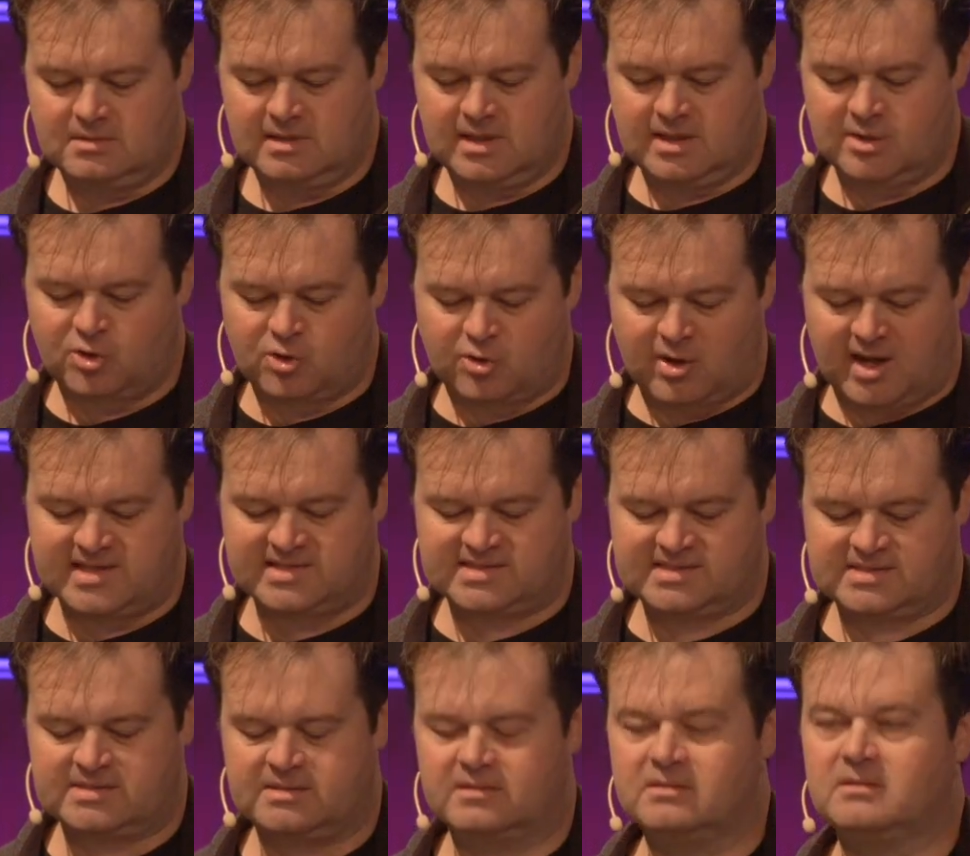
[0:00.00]
in
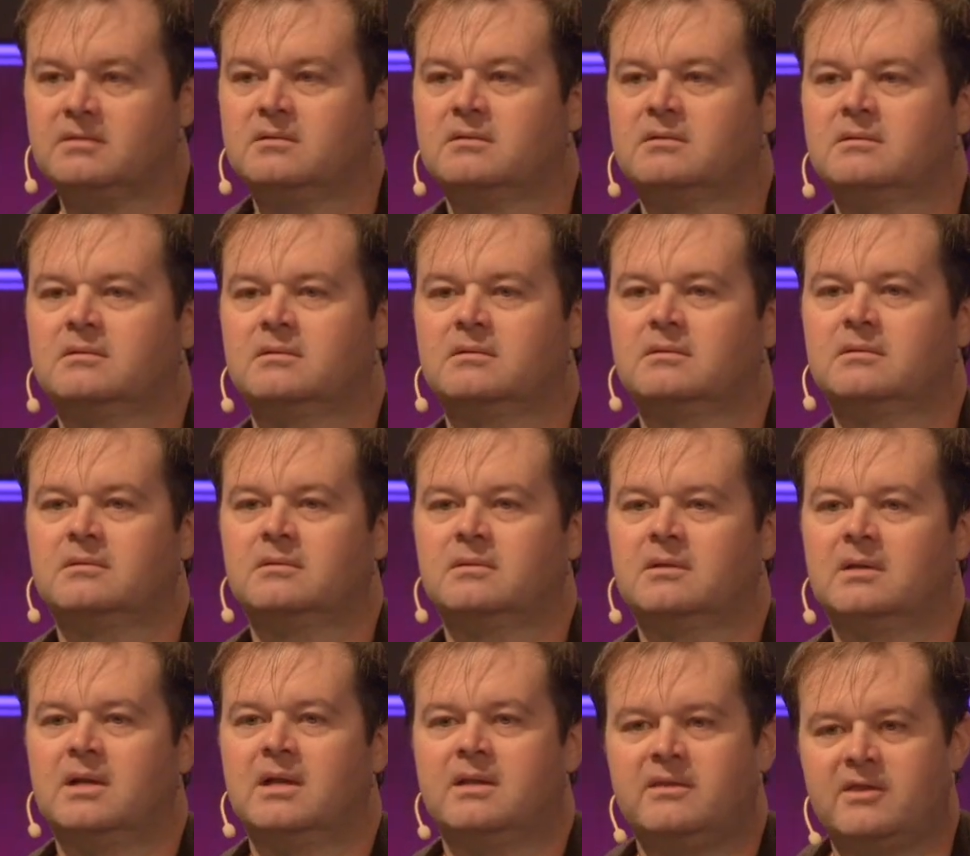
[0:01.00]
Christ.
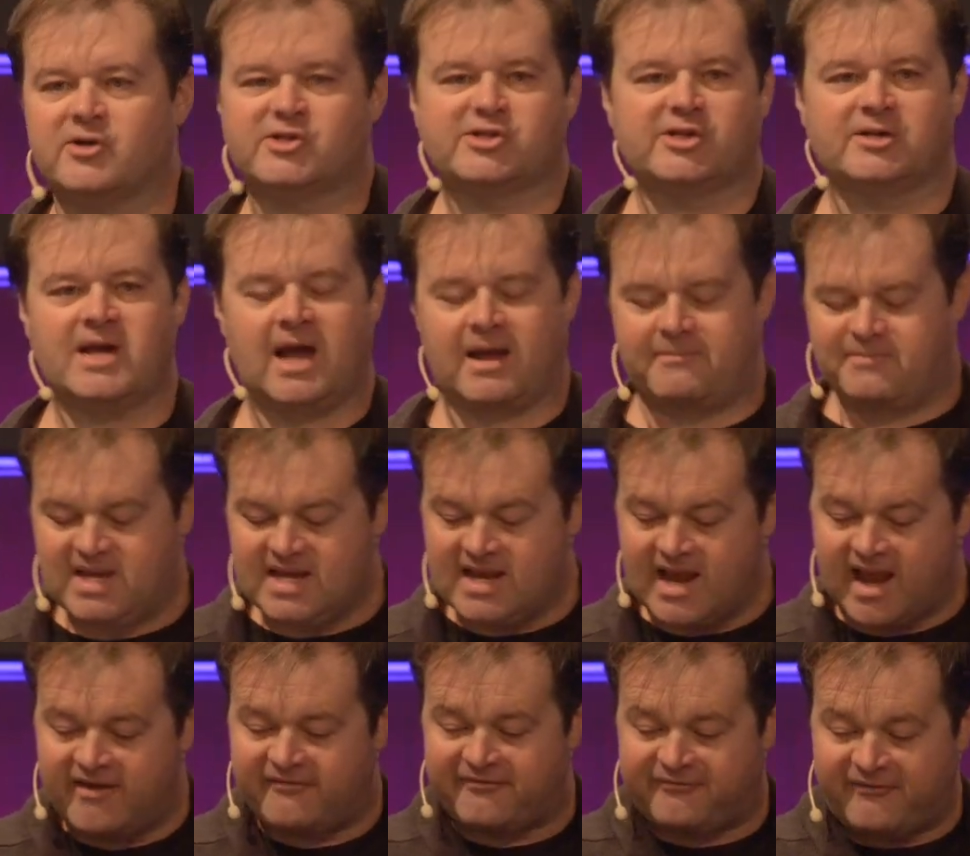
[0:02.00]
There should not be
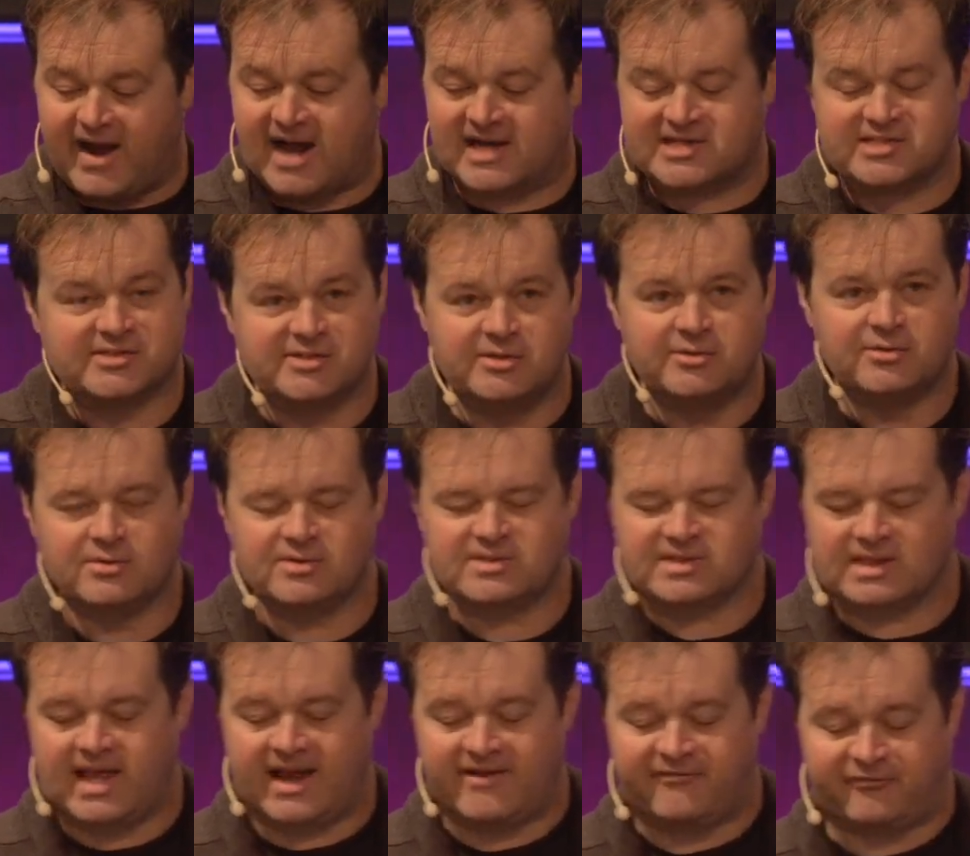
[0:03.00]
a Fox
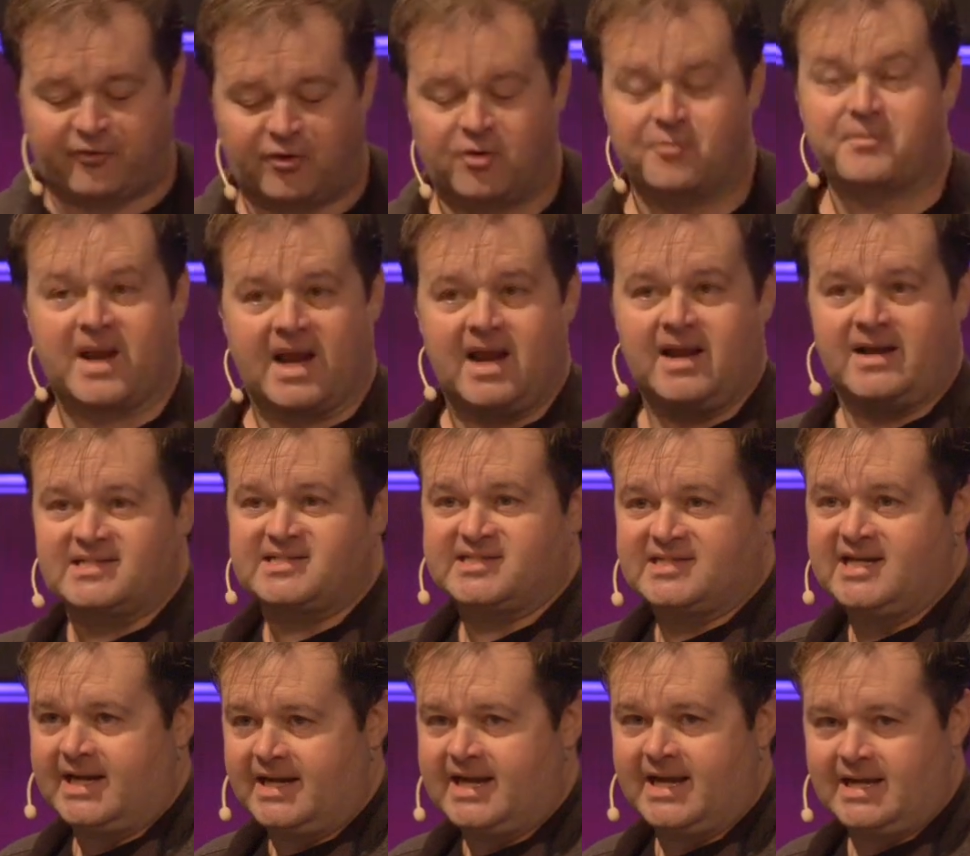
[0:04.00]
News life group and a
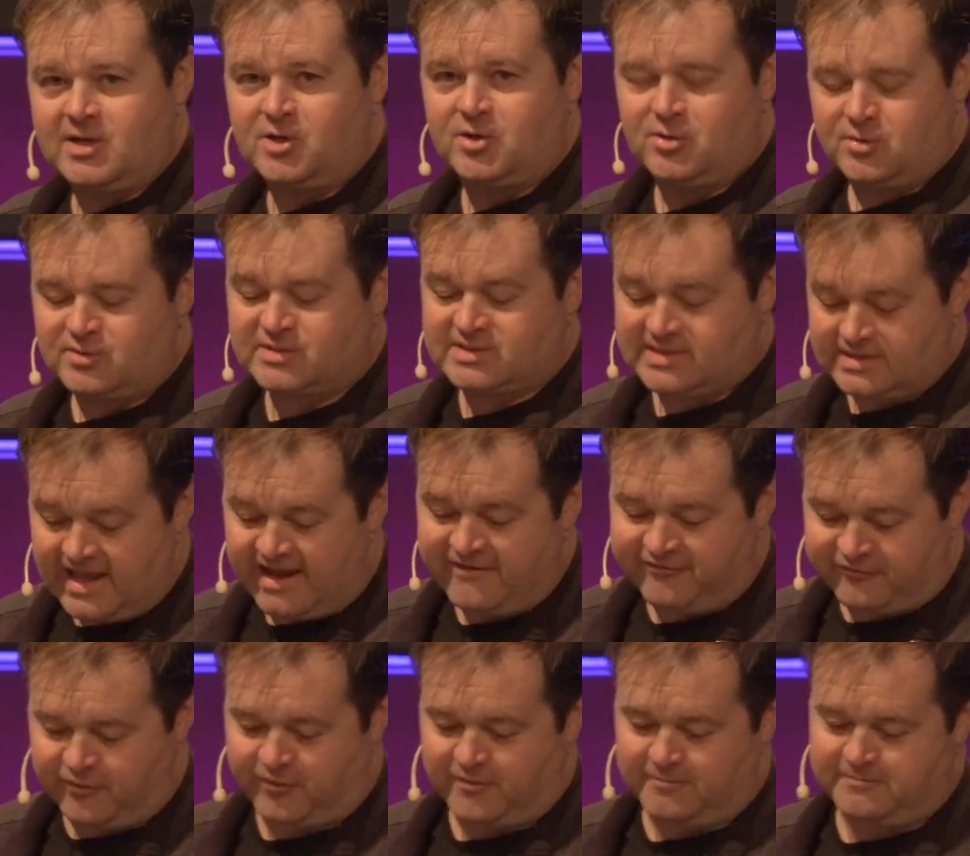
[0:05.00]
CNN News
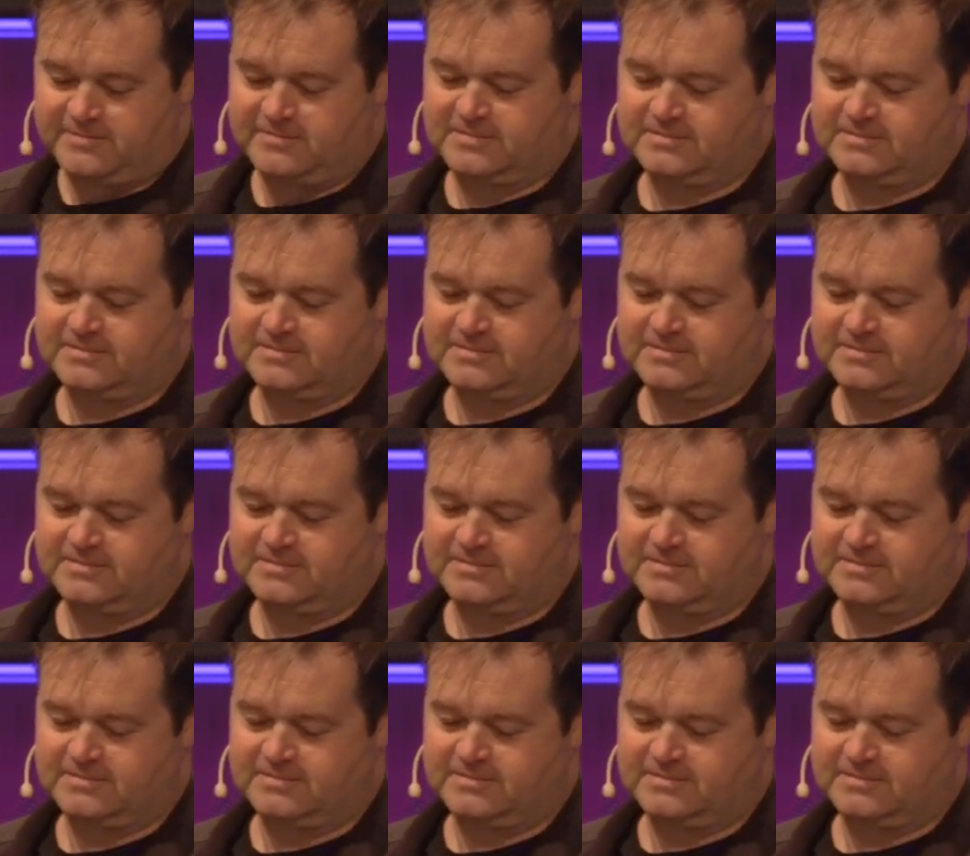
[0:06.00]
life group.